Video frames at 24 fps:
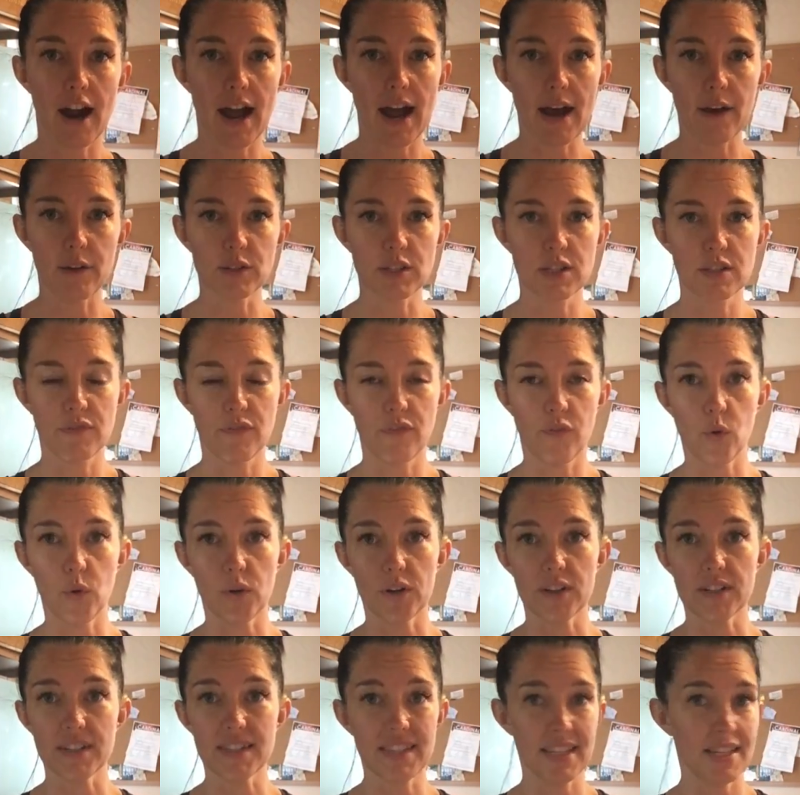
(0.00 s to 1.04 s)
house
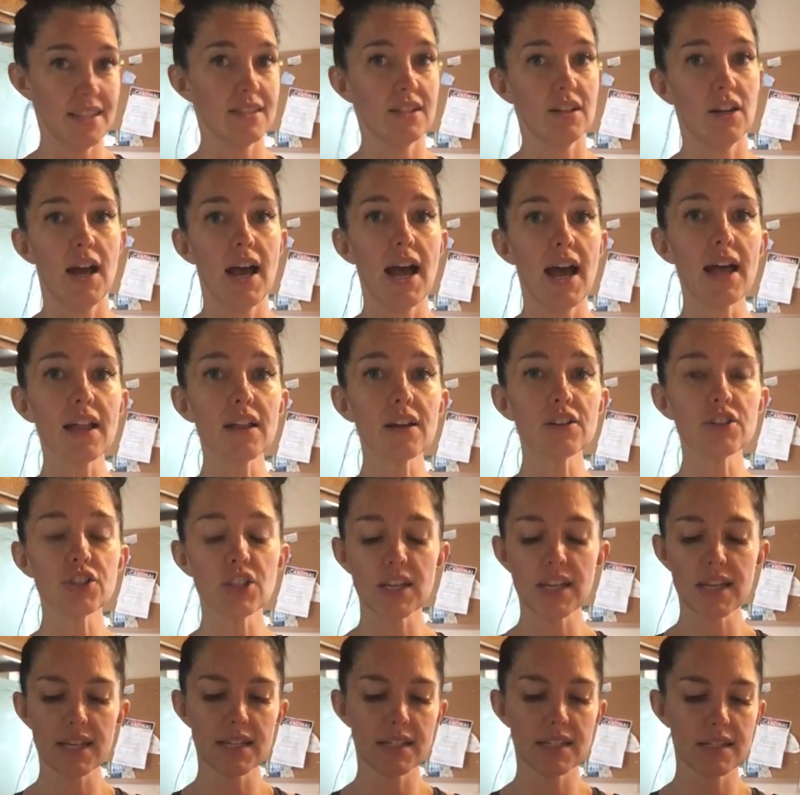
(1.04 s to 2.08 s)
for seasonal
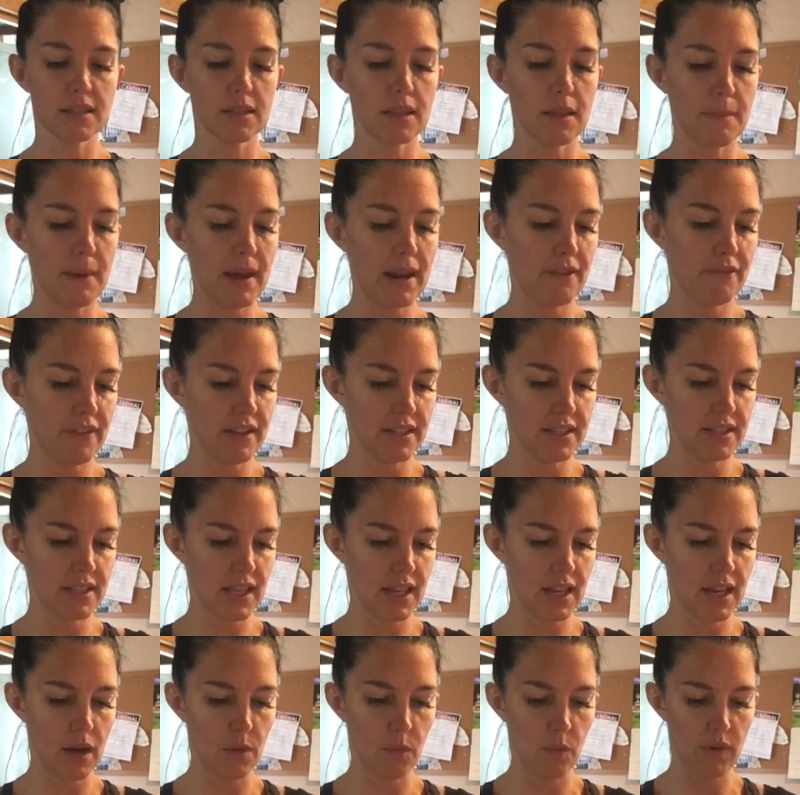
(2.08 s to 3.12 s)
allergies, the benefits
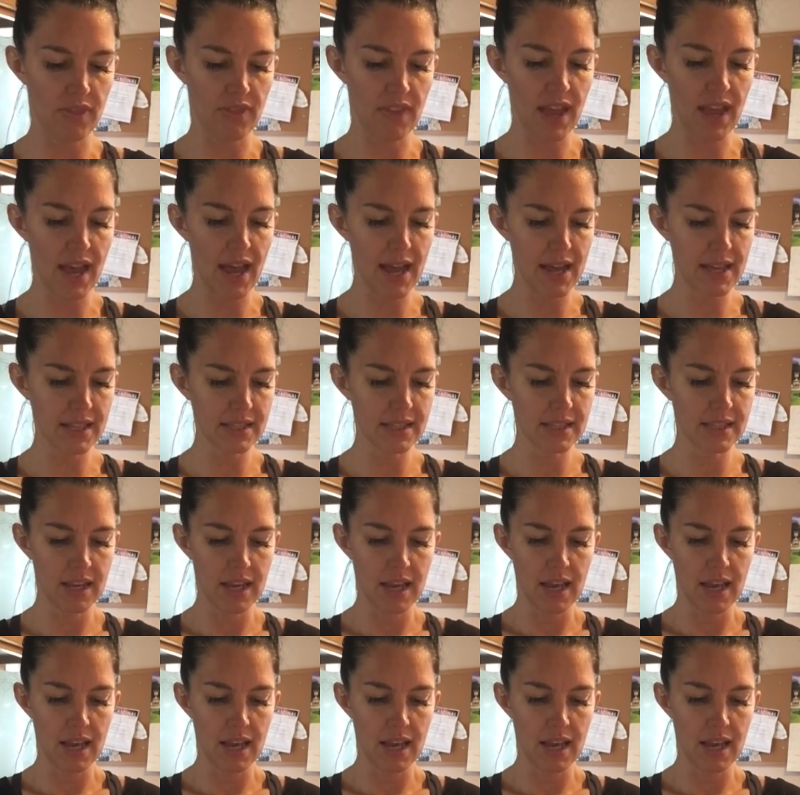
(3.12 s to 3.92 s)
that come with that.